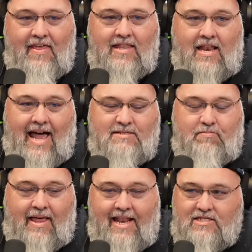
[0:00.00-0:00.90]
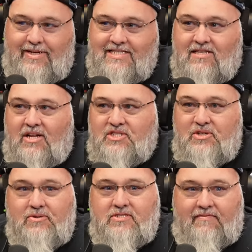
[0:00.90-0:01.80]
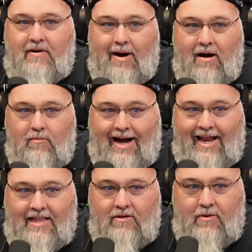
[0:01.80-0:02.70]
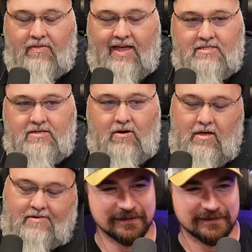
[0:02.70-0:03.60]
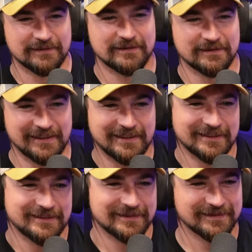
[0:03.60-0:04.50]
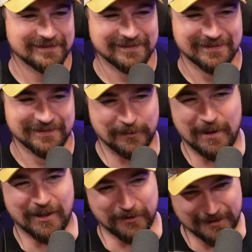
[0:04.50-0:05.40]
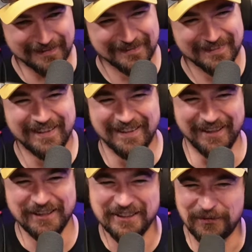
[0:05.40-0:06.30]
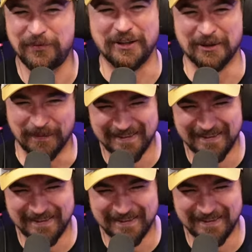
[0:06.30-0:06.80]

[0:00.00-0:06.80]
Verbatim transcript: then the nice planets, we just launch nukes everywhere and radiate the whole thing. So yeah. Yeah. Yeah. yeah. Democracy. Whatever. Freedom. Freedom.